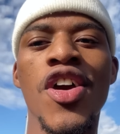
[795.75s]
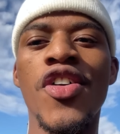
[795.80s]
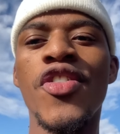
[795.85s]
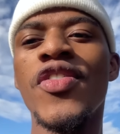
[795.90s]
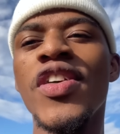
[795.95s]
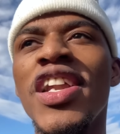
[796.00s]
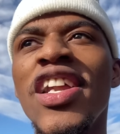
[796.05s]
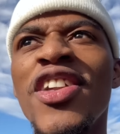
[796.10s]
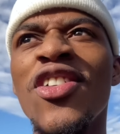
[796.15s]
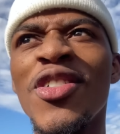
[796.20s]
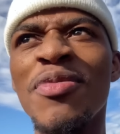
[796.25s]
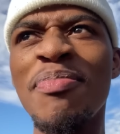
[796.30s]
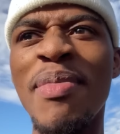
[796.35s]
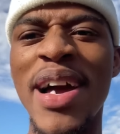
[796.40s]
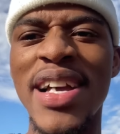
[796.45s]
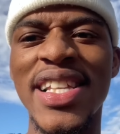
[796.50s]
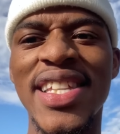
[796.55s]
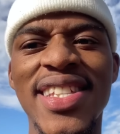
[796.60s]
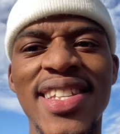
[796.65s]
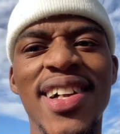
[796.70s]
really not
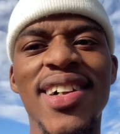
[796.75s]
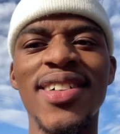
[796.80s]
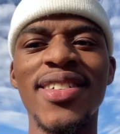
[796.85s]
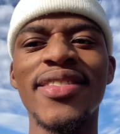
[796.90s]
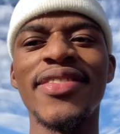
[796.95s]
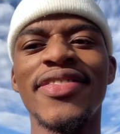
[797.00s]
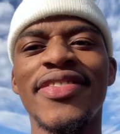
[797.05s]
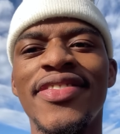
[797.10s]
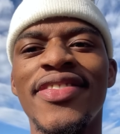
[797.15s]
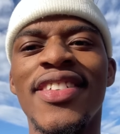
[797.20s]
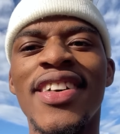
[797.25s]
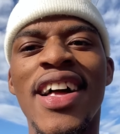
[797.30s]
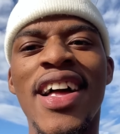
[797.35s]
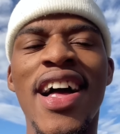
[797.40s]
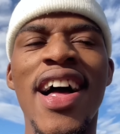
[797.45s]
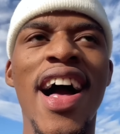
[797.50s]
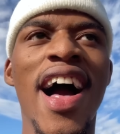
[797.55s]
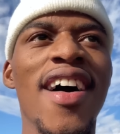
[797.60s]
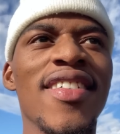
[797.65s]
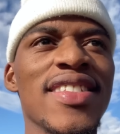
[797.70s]
myself
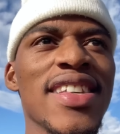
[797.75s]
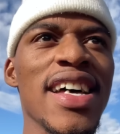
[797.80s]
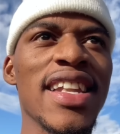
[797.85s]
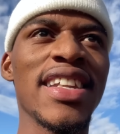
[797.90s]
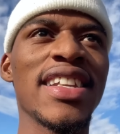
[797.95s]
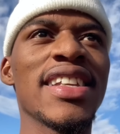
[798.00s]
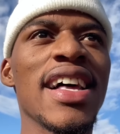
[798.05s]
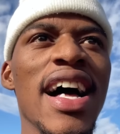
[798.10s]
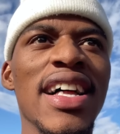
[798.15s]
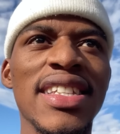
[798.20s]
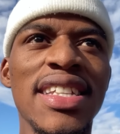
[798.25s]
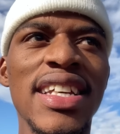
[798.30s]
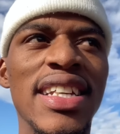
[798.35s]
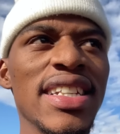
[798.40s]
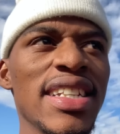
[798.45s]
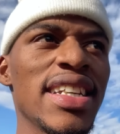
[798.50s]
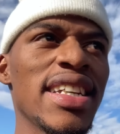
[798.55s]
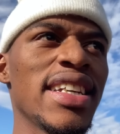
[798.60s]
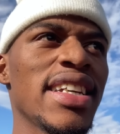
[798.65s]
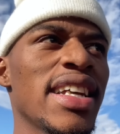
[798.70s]
after
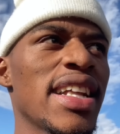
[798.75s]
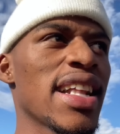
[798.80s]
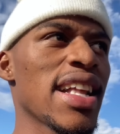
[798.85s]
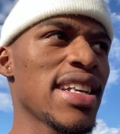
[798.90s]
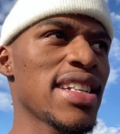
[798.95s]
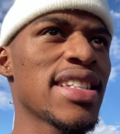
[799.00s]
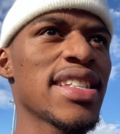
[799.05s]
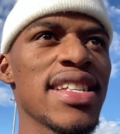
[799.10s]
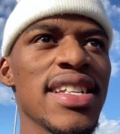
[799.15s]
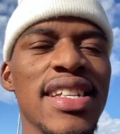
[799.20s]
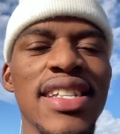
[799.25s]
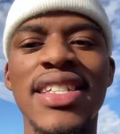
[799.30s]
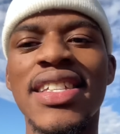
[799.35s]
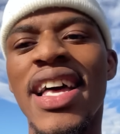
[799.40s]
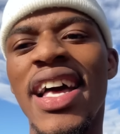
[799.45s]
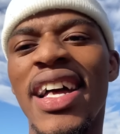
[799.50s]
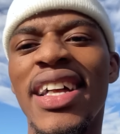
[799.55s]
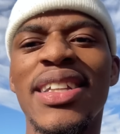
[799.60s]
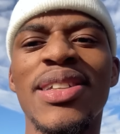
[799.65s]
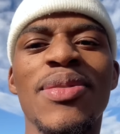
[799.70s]
attending classes,
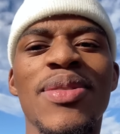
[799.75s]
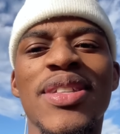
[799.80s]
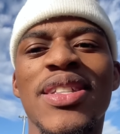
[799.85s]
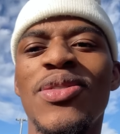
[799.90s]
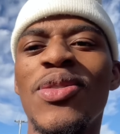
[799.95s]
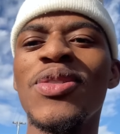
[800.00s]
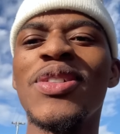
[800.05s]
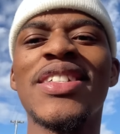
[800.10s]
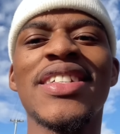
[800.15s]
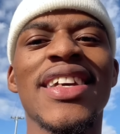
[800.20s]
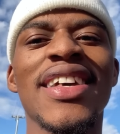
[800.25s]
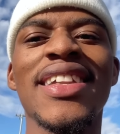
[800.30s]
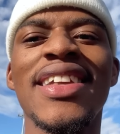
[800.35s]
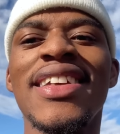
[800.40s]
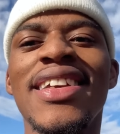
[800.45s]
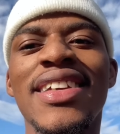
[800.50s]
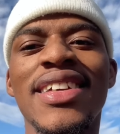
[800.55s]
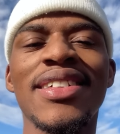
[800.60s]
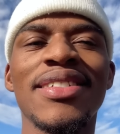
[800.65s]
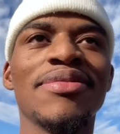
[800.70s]
and there was load
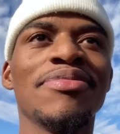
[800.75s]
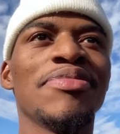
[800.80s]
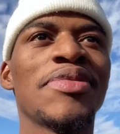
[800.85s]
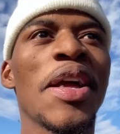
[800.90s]
shedding,